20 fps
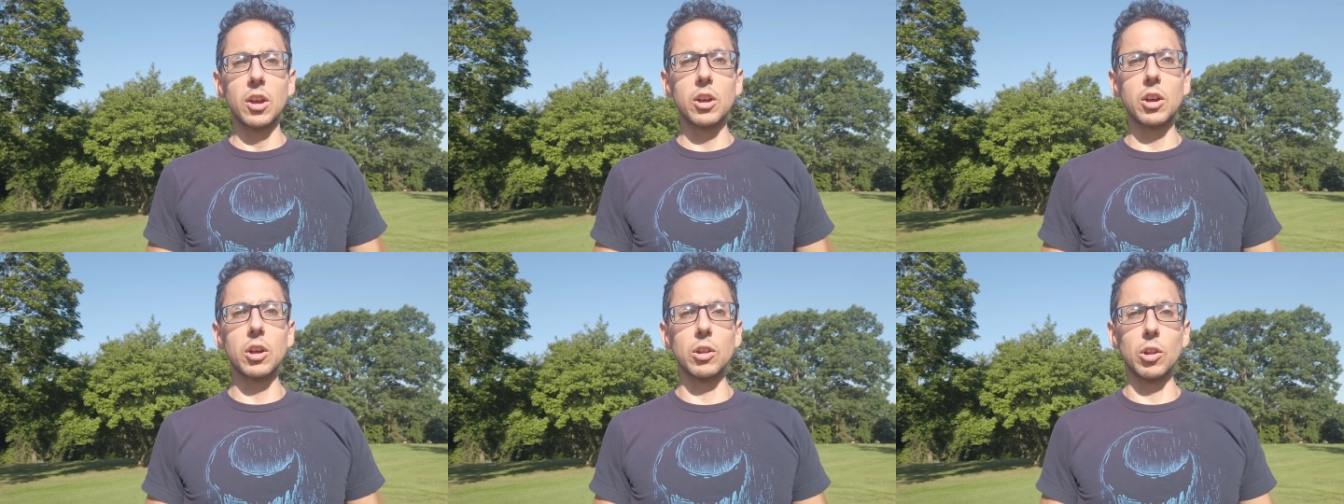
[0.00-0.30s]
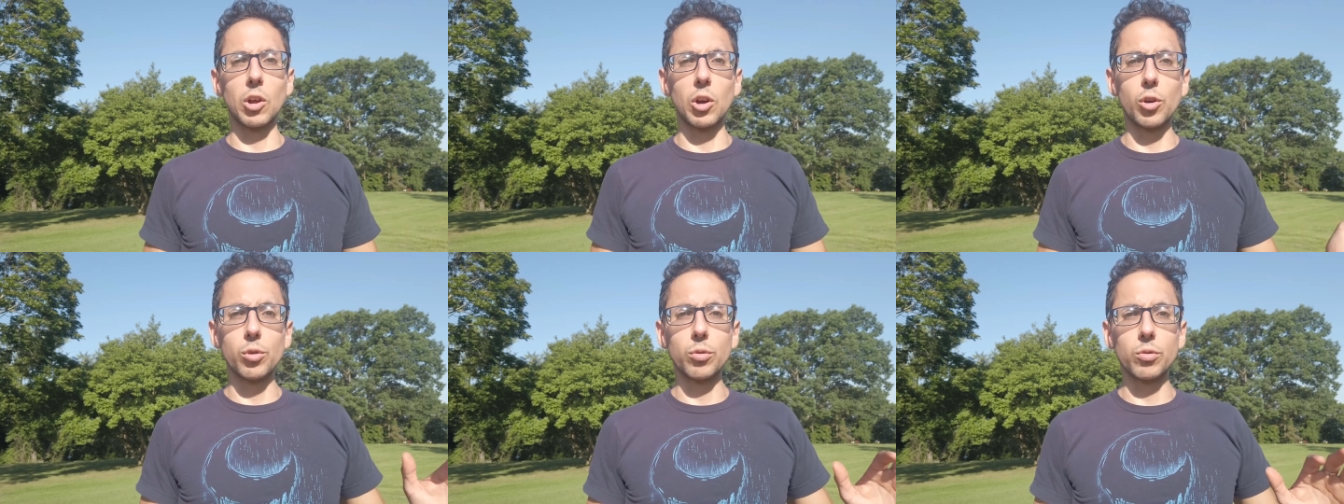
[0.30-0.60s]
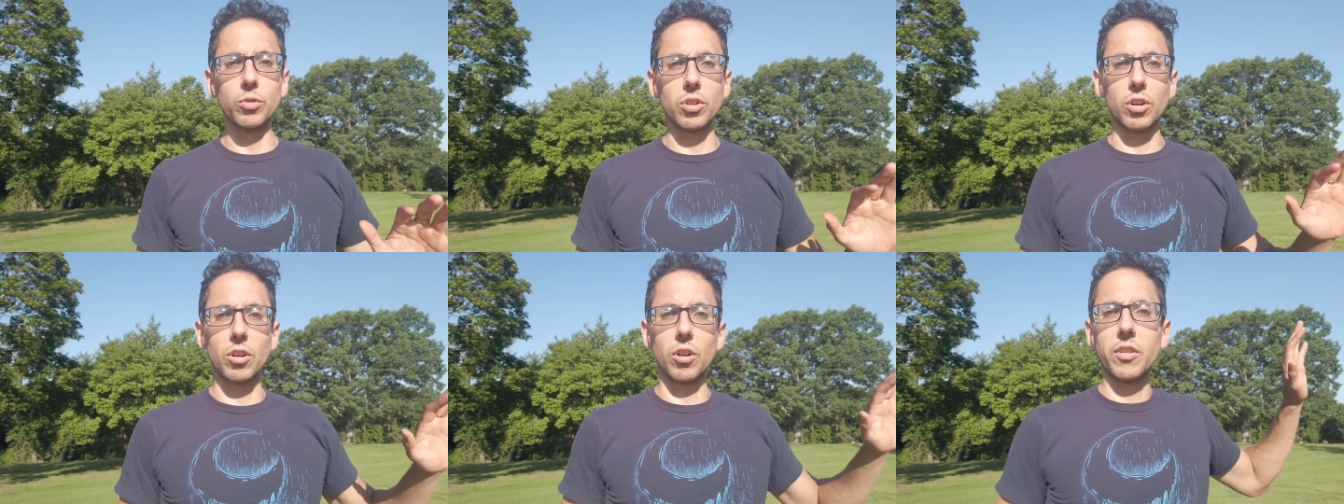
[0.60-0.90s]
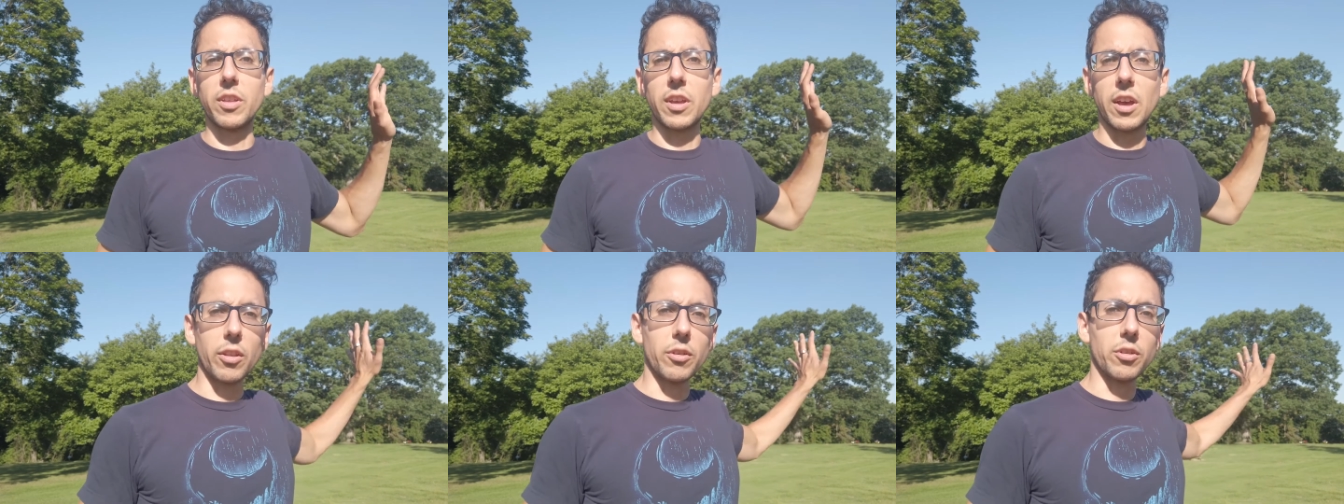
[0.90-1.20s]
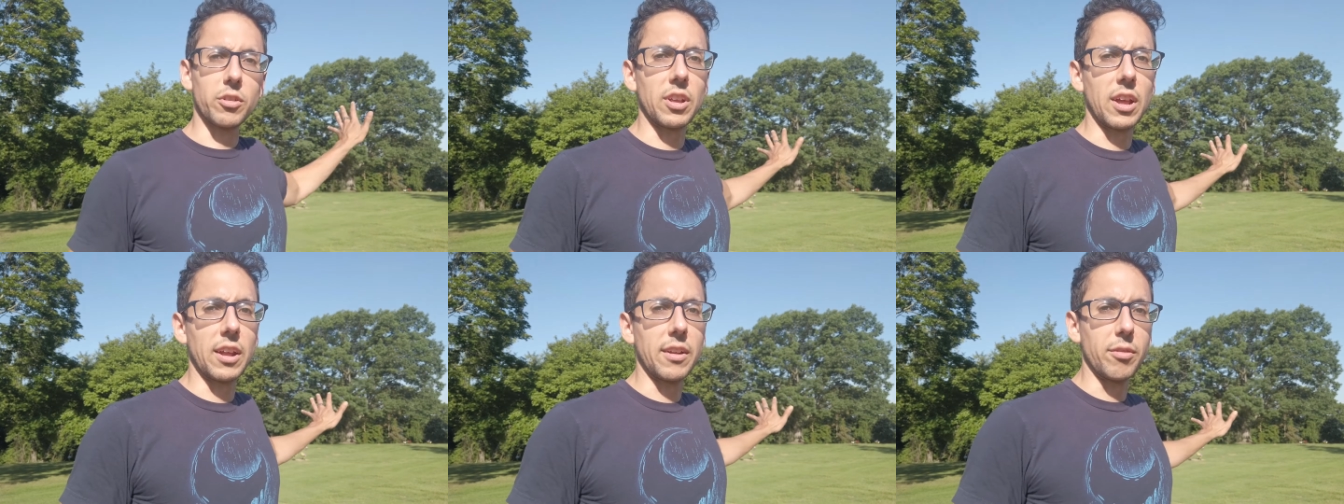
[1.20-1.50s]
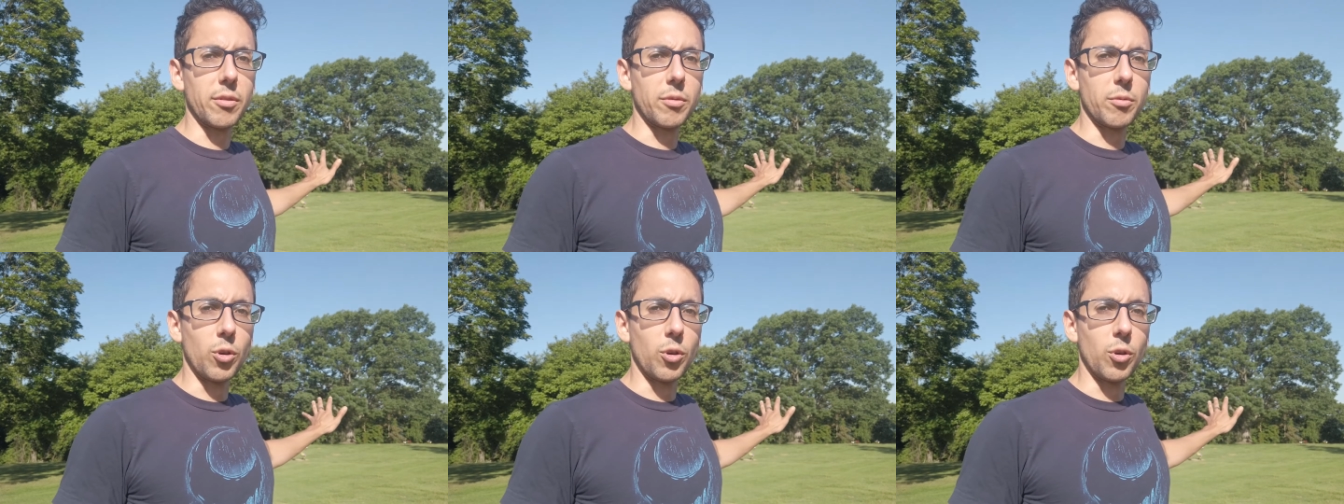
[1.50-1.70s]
colognes are on the other side of the